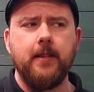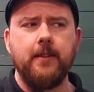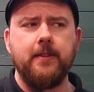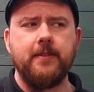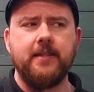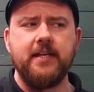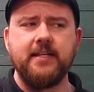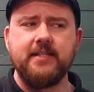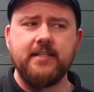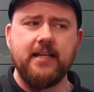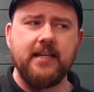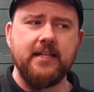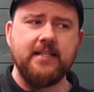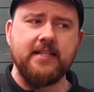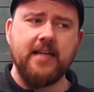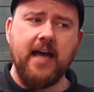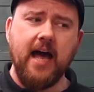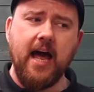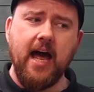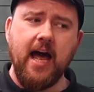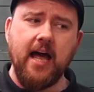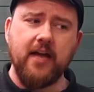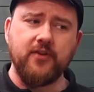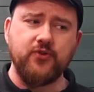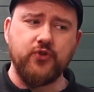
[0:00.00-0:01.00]
This
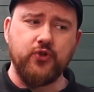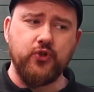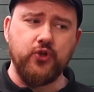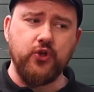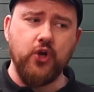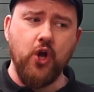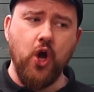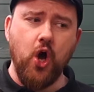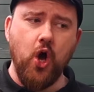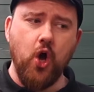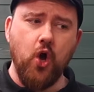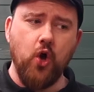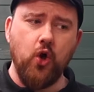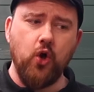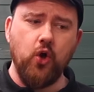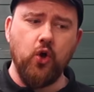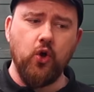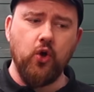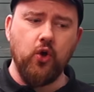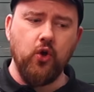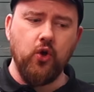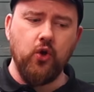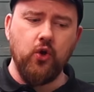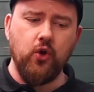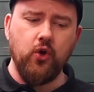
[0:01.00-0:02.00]
guitar's not
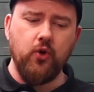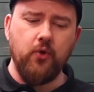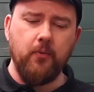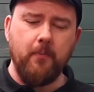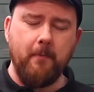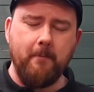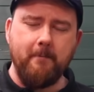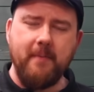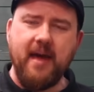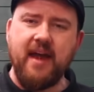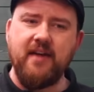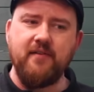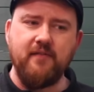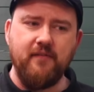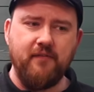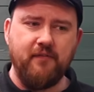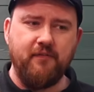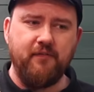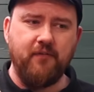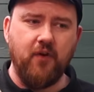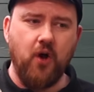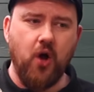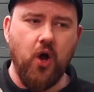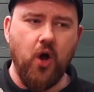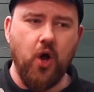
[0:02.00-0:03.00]
meant
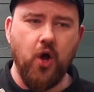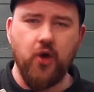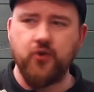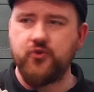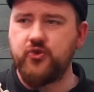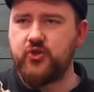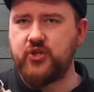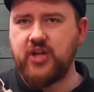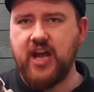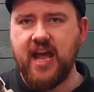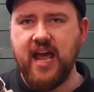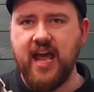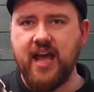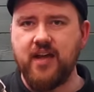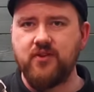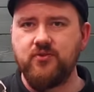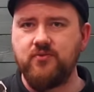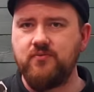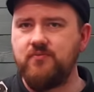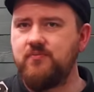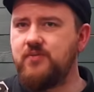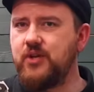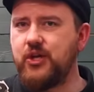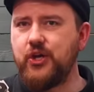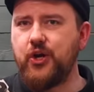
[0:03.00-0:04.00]
for stage,
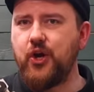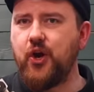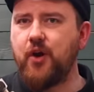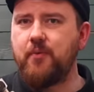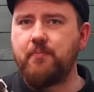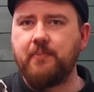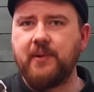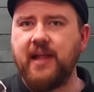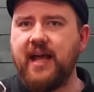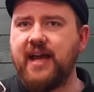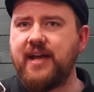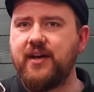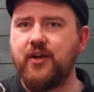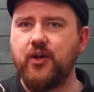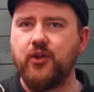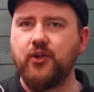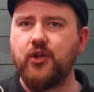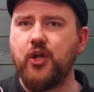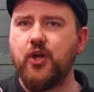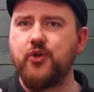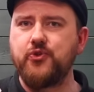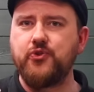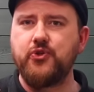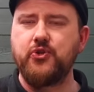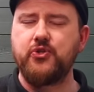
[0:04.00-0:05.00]
playing on
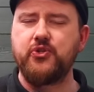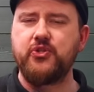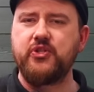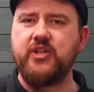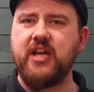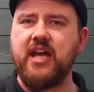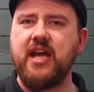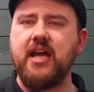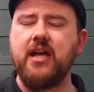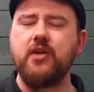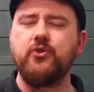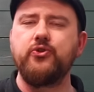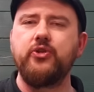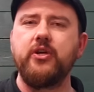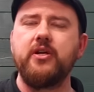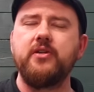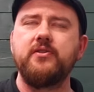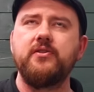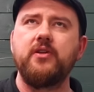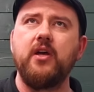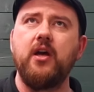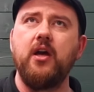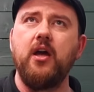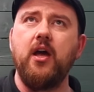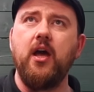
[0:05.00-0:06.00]
lots of
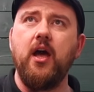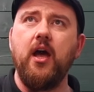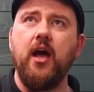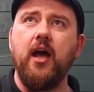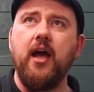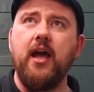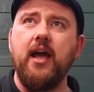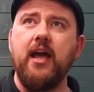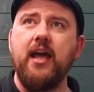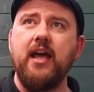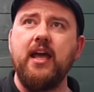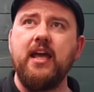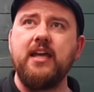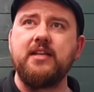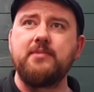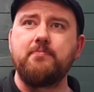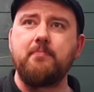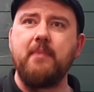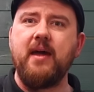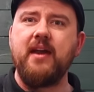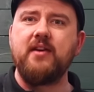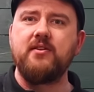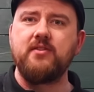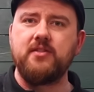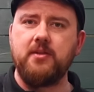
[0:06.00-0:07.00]
stages. It's
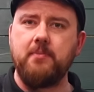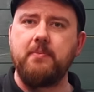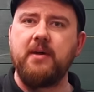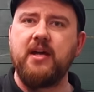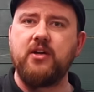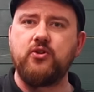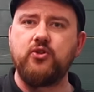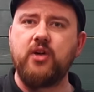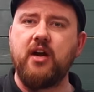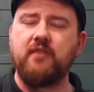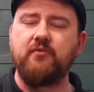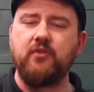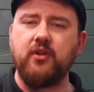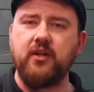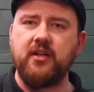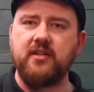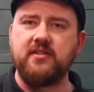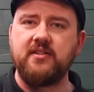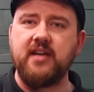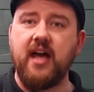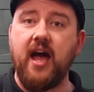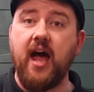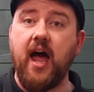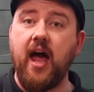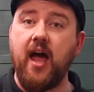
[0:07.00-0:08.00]
meant to be a travel
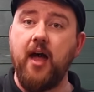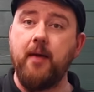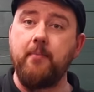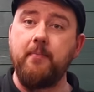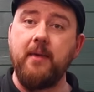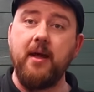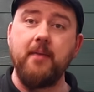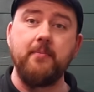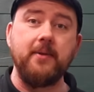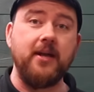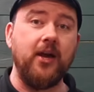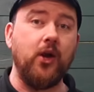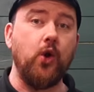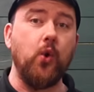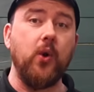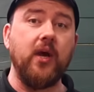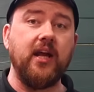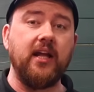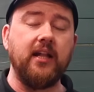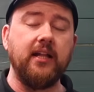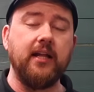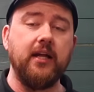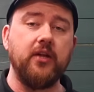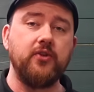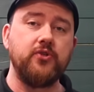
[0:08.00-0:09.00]
guitar and maybe a
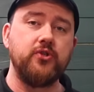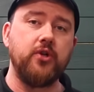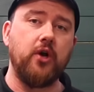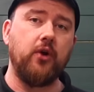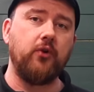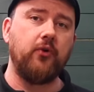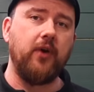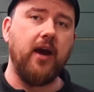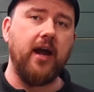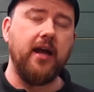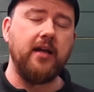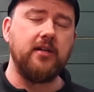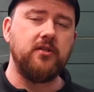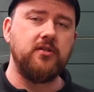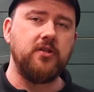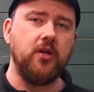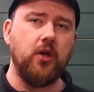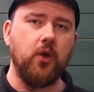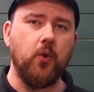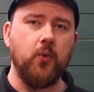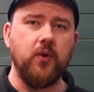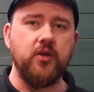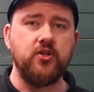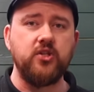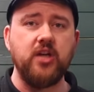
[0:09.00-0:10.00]
quick little songwriting
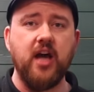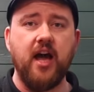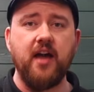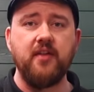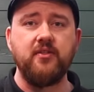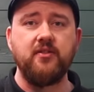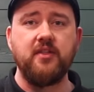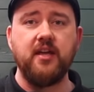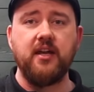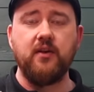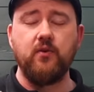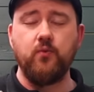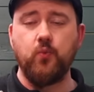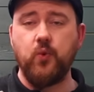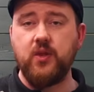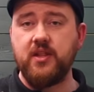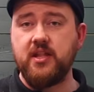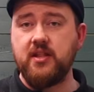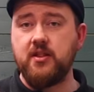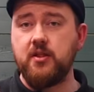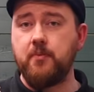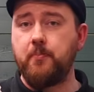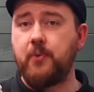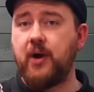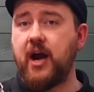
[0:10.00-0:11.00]
tool, which I think
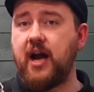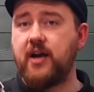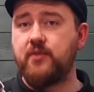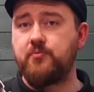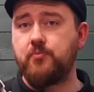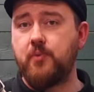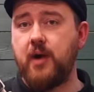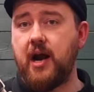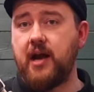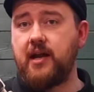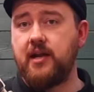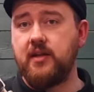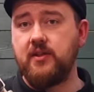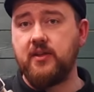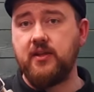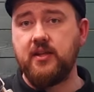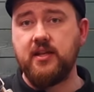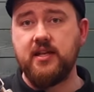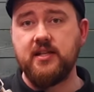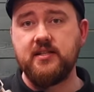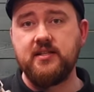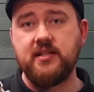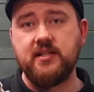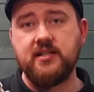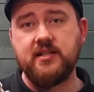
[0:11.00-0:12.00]
within the price bracket that
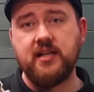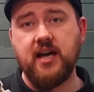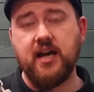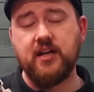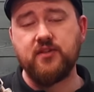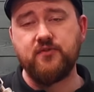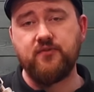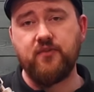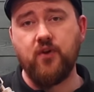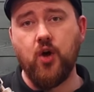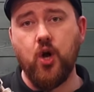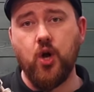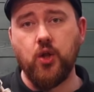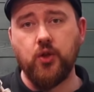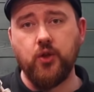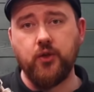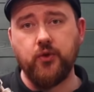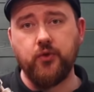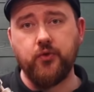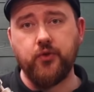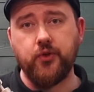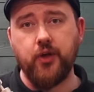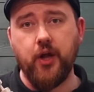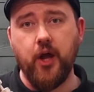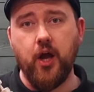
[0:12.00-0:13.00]
these guitars fall
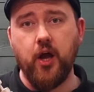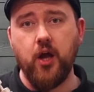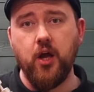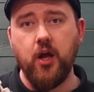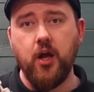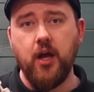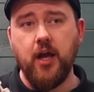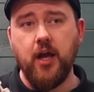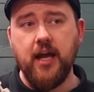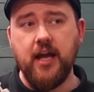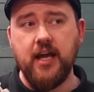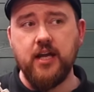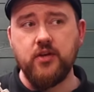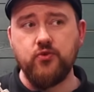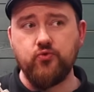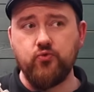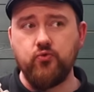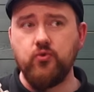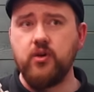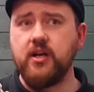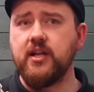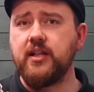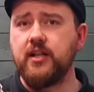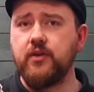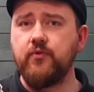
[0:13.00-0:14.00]
under is
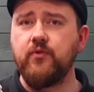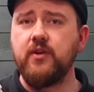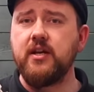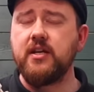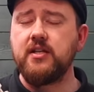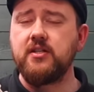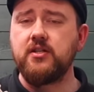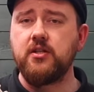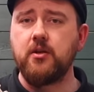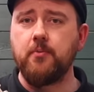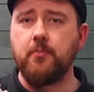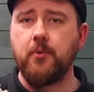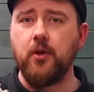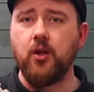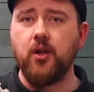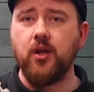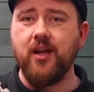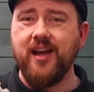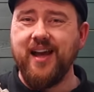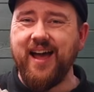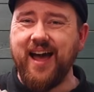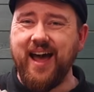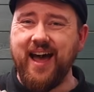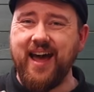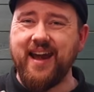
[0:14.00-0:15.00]
really reasonable,
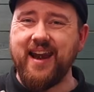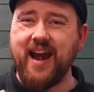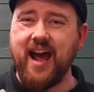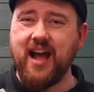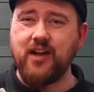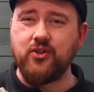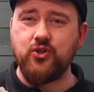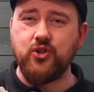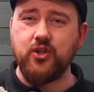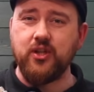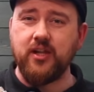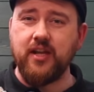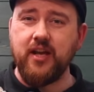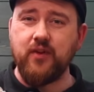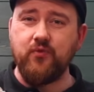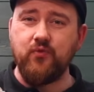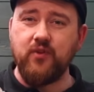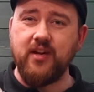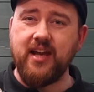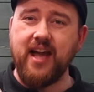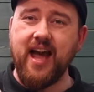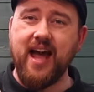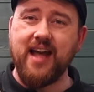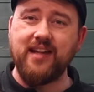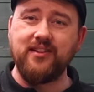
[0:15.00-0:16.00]
and actually,
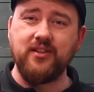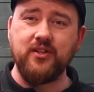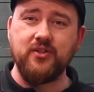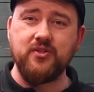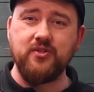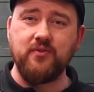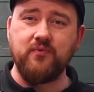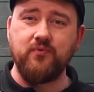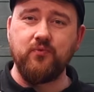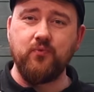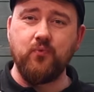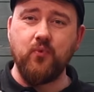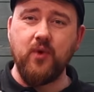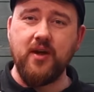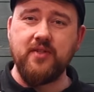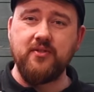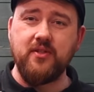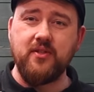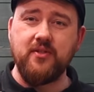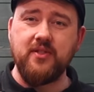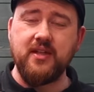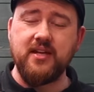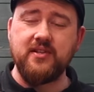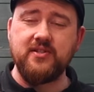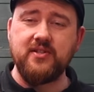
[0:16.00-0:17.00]
regardless of
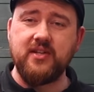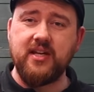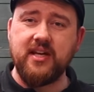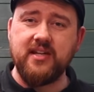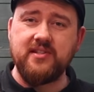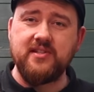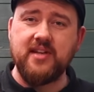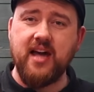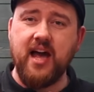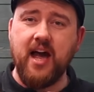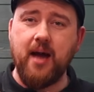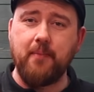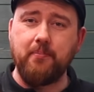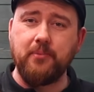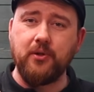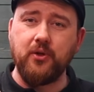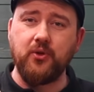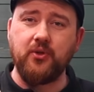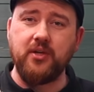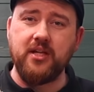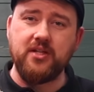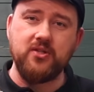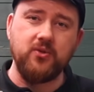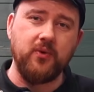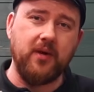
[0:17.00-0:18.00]
whether this guitar
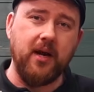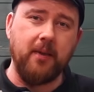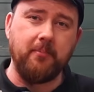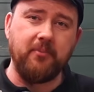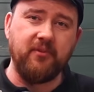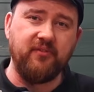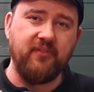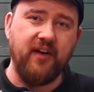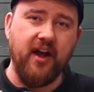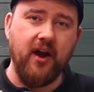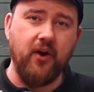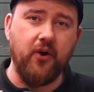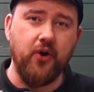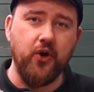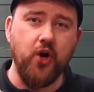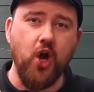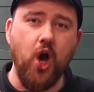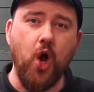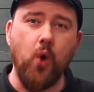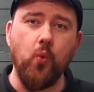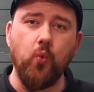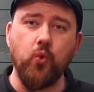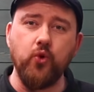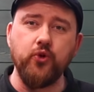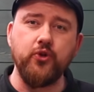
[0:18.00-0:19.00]
plugged into an amplifier or
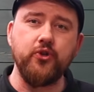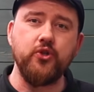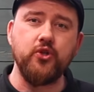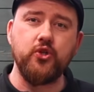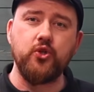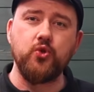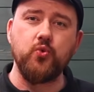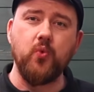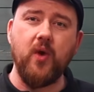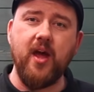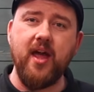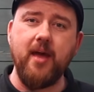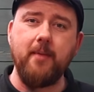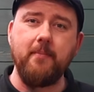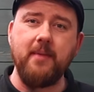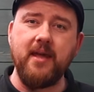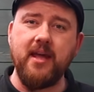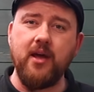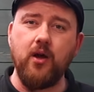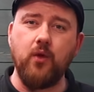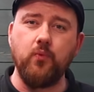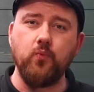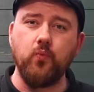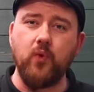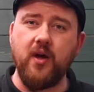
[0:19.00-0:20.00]
not, wouldn't sway
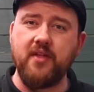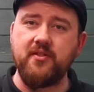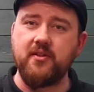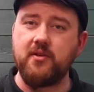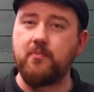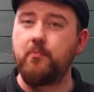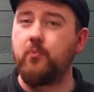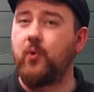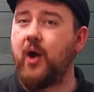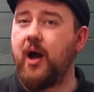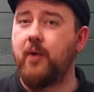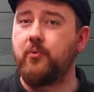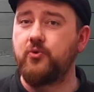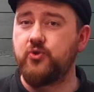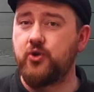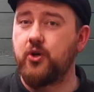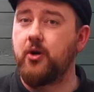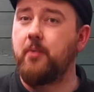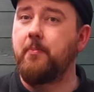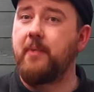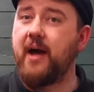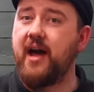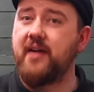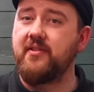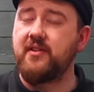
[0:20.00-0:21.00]
me on whether I was going
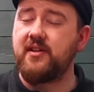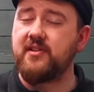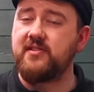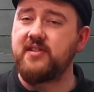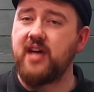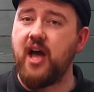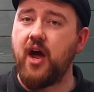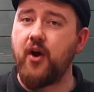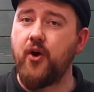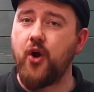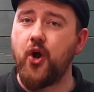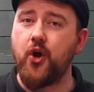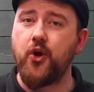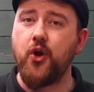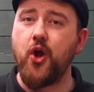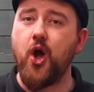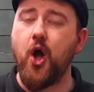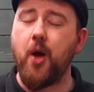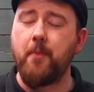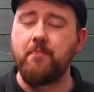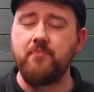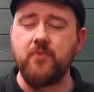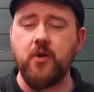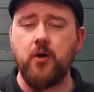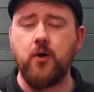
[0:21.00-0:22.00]
to buy the guitar or
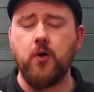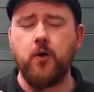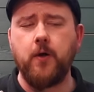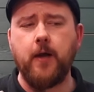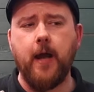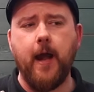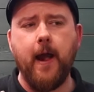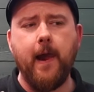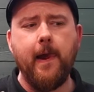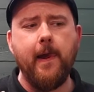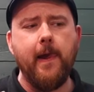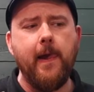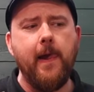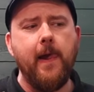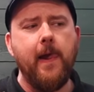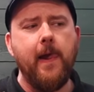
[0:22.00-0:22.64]
not, okay?